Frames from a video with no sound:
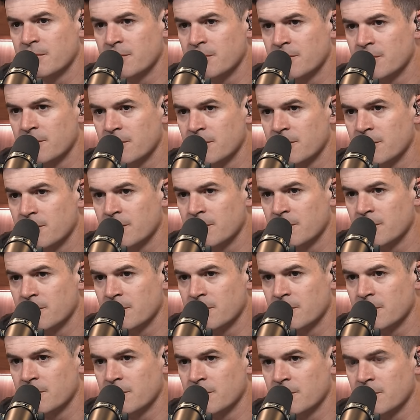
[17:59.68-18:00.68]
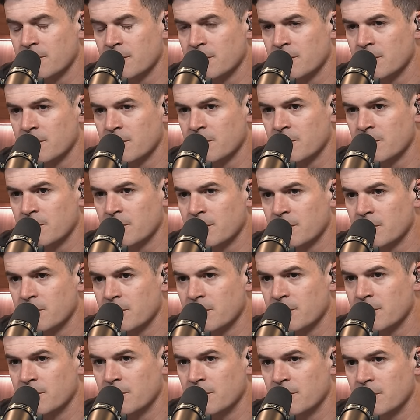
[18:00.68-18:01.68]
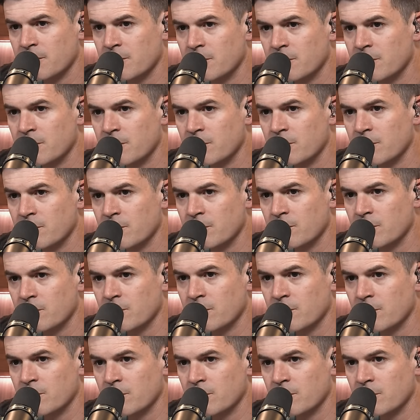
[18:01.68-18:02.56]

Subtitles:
(silence)